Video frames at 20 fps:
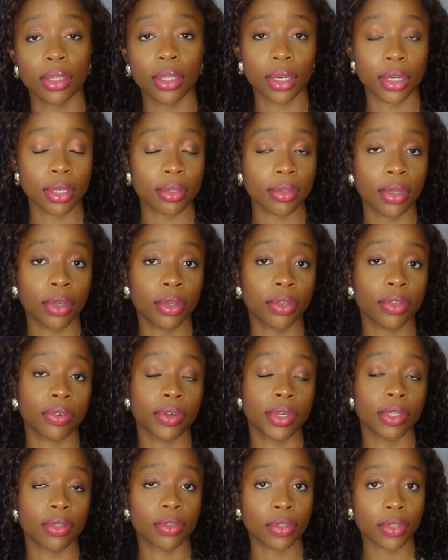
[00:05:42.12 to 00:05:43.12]
that is either
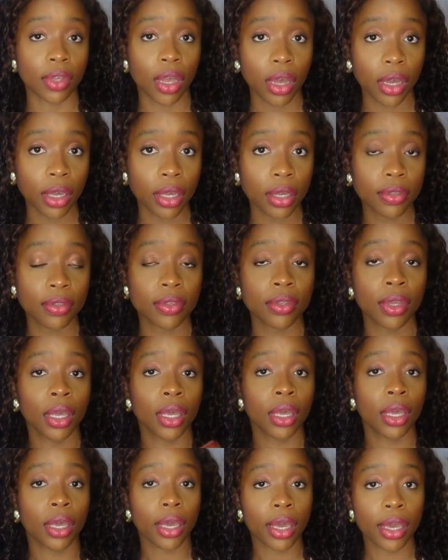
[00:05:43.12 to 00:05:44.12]
in science,
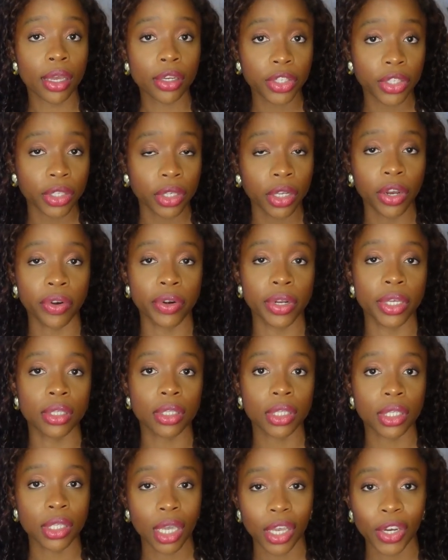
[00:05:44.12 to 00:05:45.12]

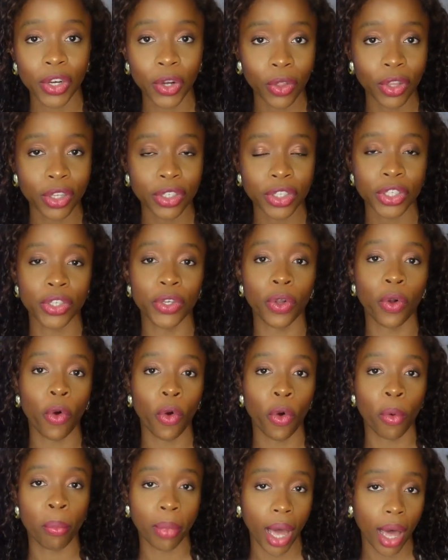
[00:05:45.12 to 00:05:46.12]
engineering, technology,
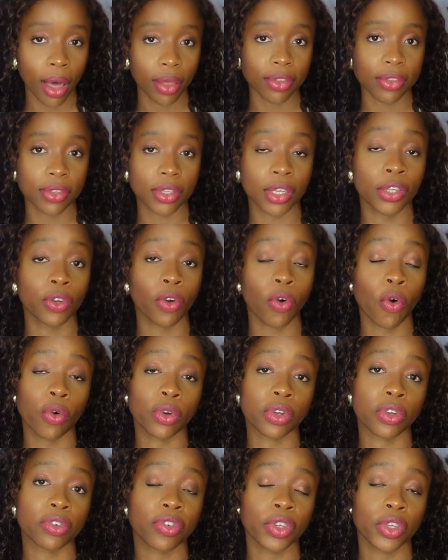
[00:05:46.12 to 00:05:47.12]
or maths in
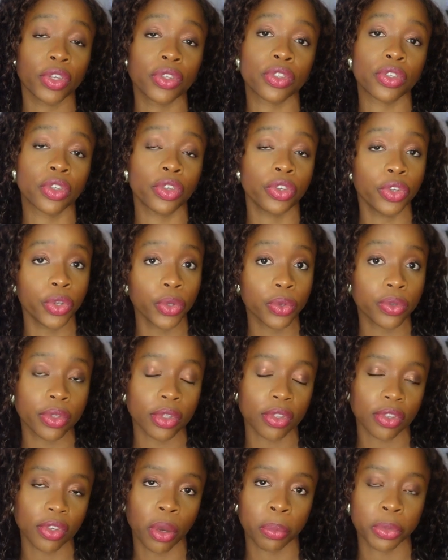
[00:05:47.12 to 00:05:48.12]
order for you to use
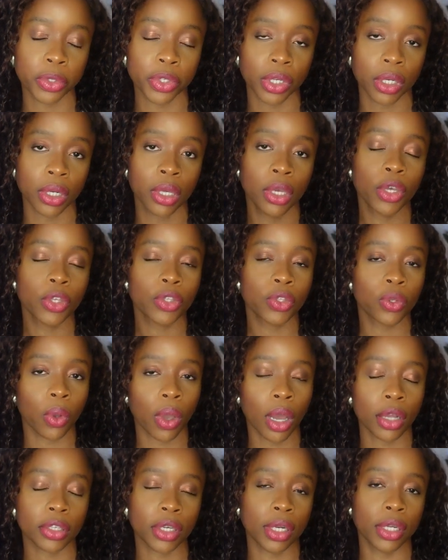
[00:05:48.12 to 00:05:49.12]
this option to
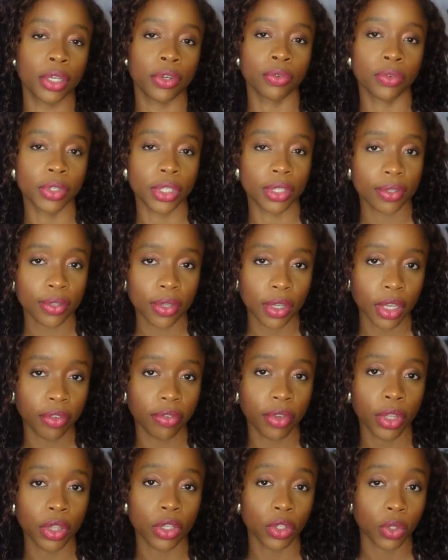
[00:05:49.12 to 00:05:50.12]
actually
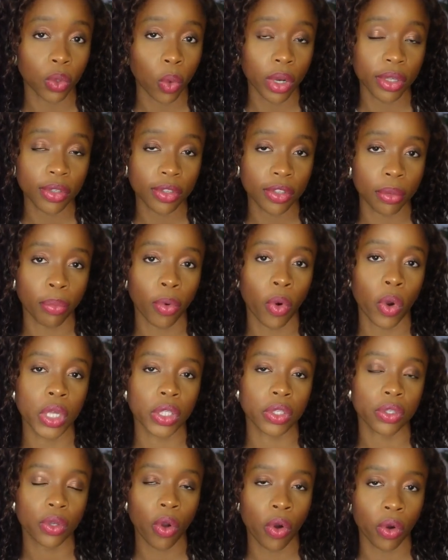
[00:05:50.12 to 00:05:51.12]
receive the 20
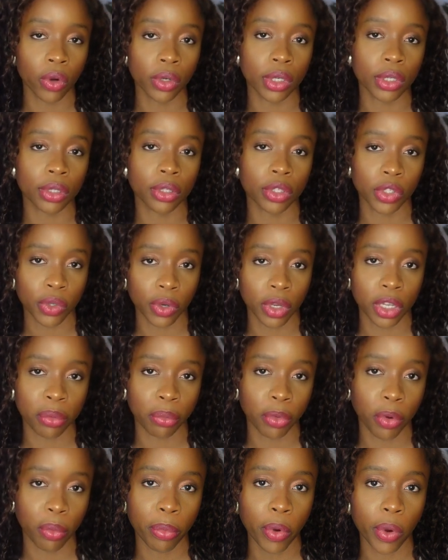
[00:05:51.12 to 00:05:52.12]
points under the
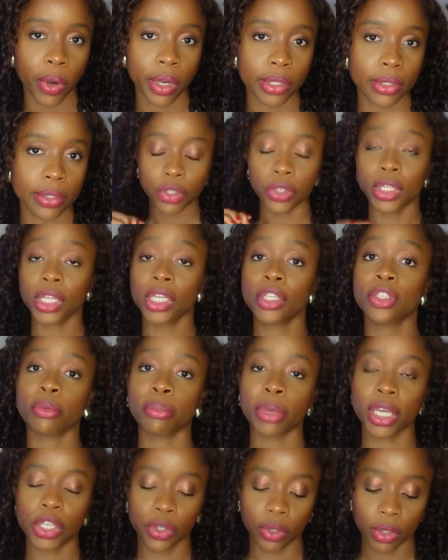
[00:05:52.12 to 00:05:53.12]
tradable points. You need to
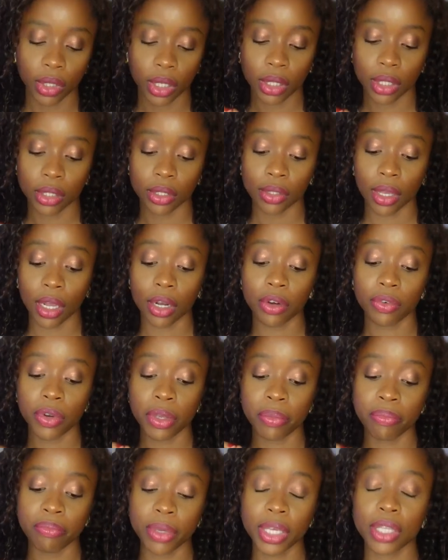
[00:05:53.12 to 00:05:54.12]
make sure that the
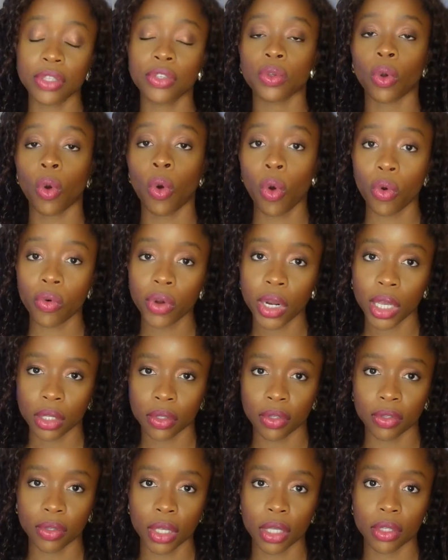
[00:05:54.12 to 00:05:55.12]
salary meets or
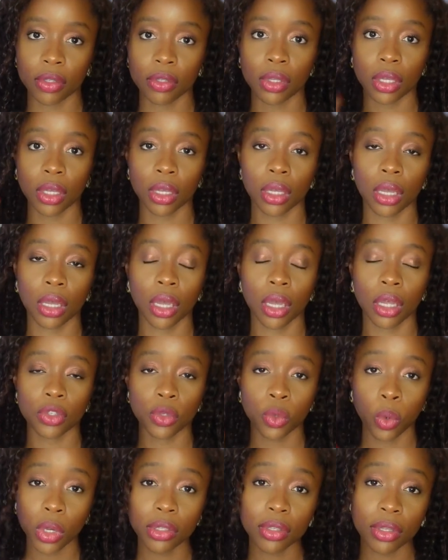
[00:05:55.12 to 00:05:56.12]
exceeds
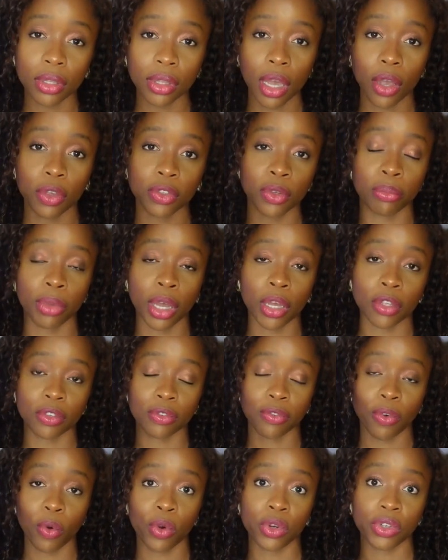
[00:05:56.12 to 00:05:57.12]

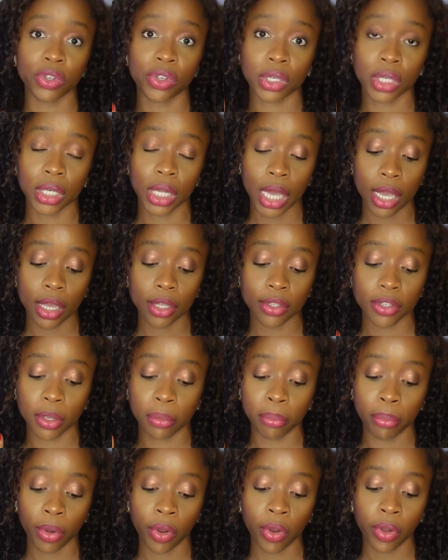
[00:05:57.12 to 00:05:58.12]
£20,000
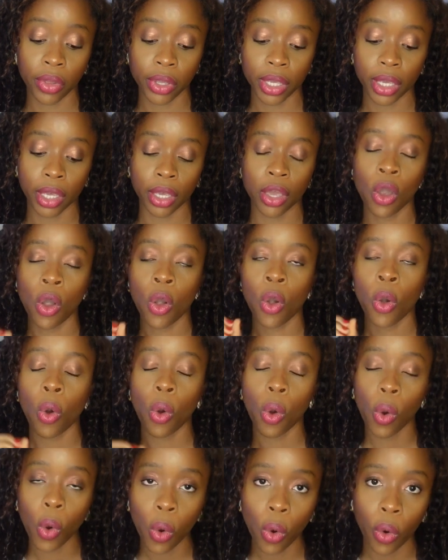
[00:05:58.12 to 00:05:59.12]
480 per year,
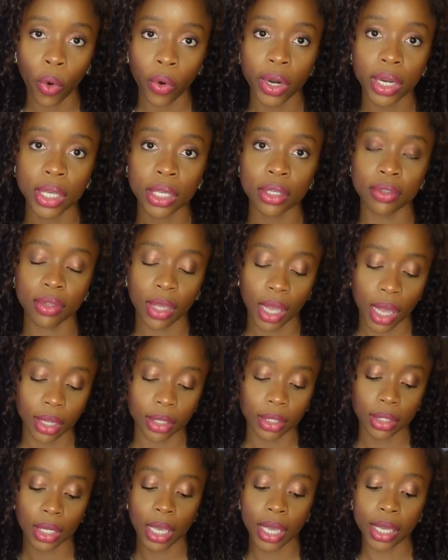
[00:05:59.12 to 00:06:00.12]
or is
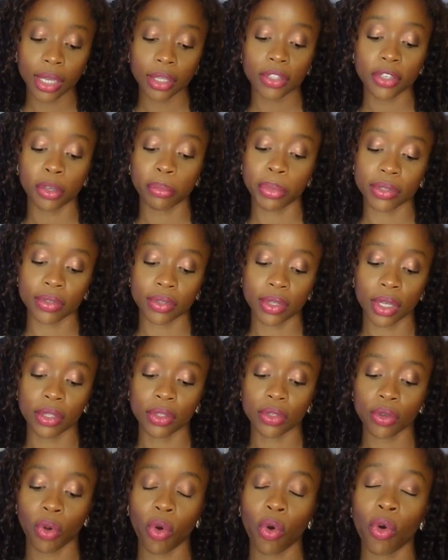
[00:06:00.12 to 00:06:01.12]
at
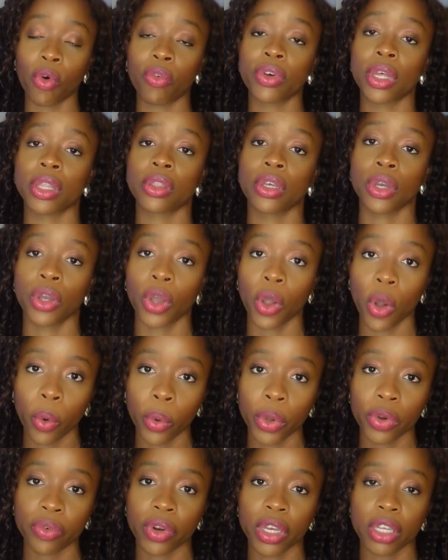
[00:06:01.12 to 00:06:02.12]
80% of the
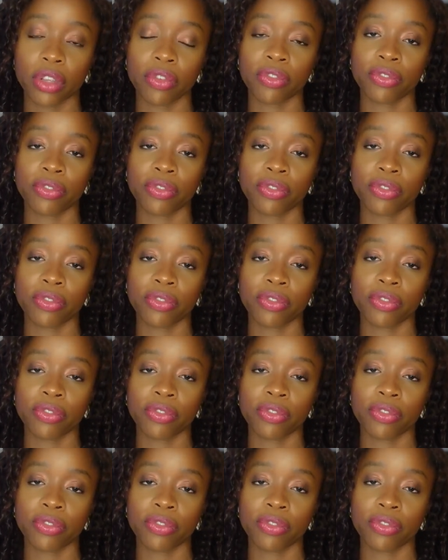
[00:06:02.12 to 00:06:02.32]
going rate